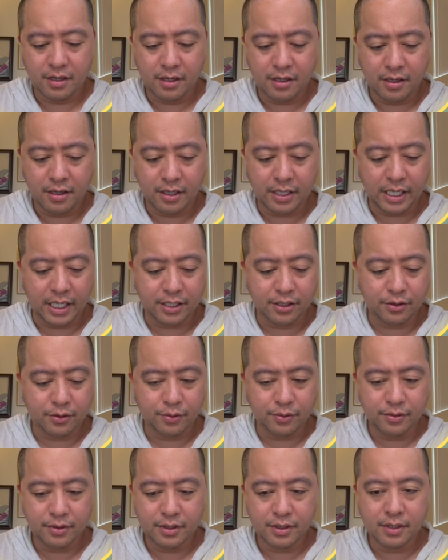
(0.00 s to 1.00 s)
Attach
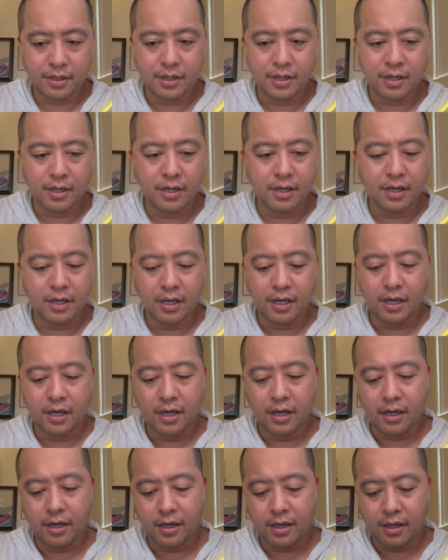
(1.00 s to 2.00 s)
tools?
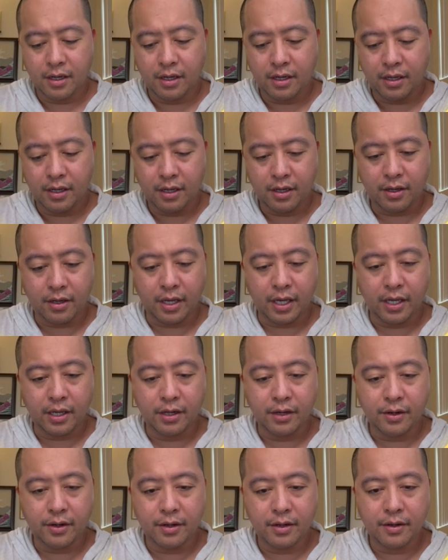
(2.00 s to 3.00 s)
Okay, you
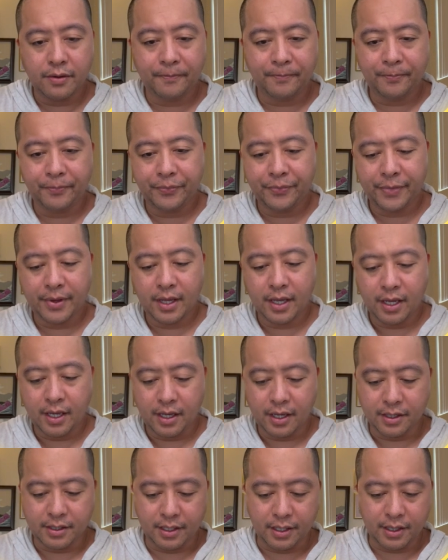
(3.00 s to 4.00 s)
know.
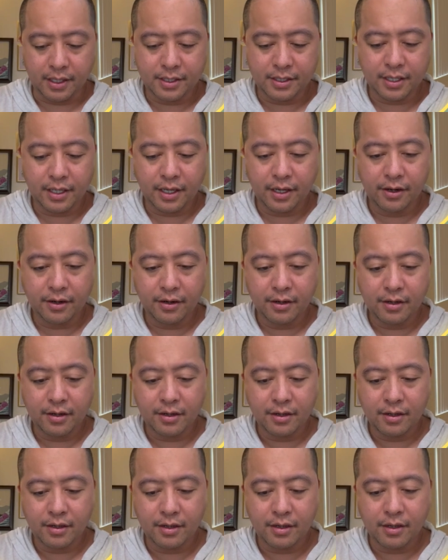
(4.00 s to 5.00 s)
Is it this thing here?
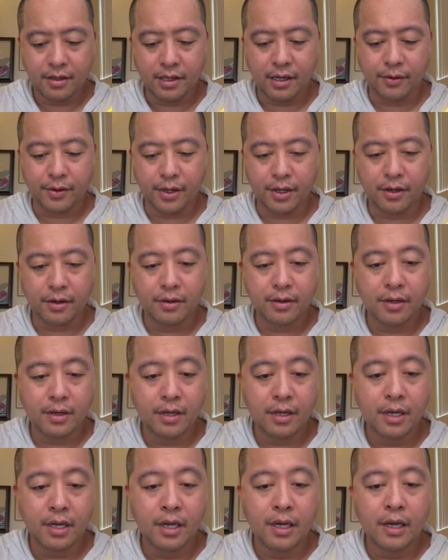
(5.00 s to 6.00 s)
There we go.
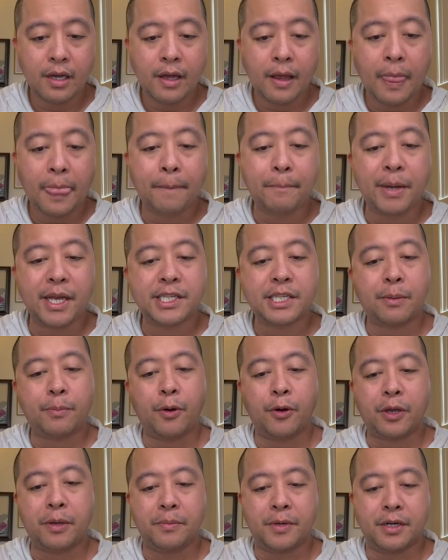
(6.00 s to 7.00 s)
Basic
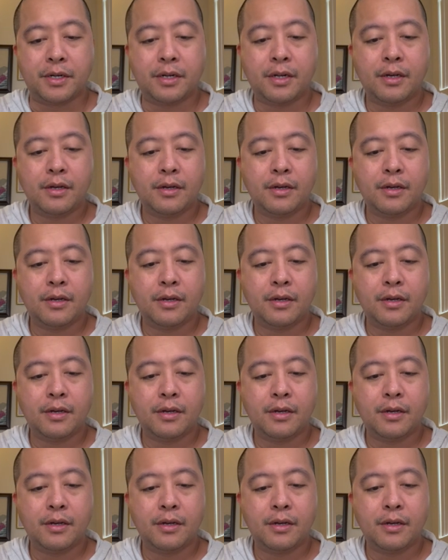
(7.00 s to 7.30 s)
Pokemon.